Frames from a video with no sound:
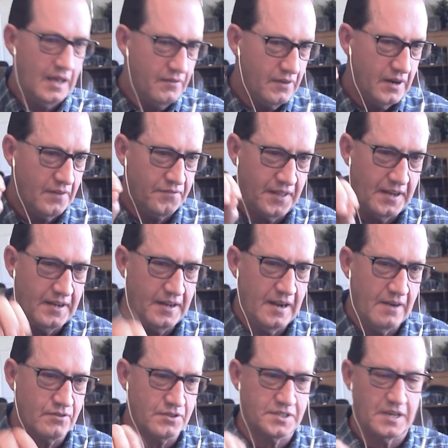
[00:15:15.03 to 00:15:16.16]
even if they
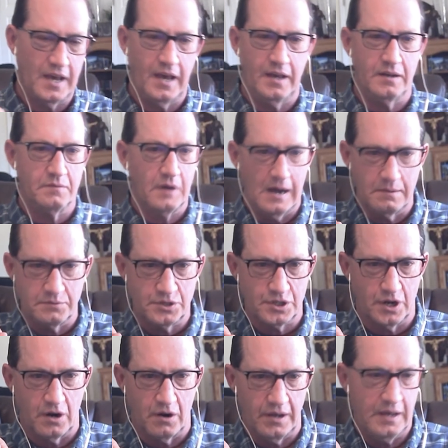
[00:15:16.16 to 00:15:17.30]
never say, I'm
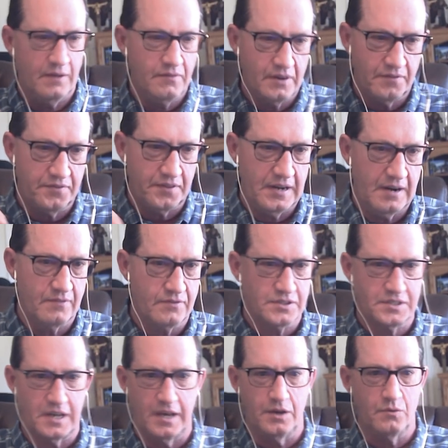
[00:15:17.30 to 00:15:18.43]
sorry, even if they
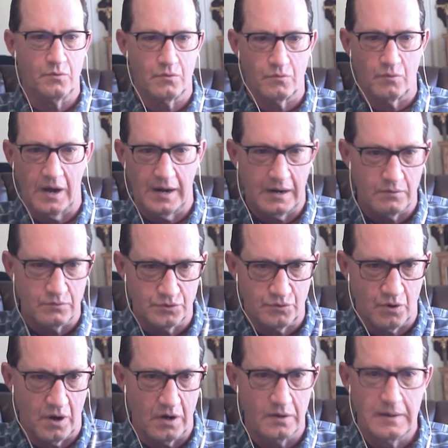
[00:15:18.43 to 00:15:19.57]
never say, you were right, I
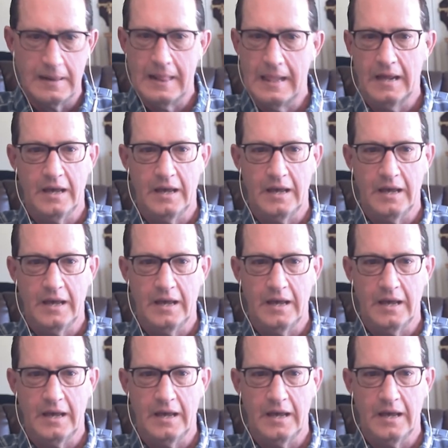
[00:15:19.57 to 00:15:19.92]
was wrong,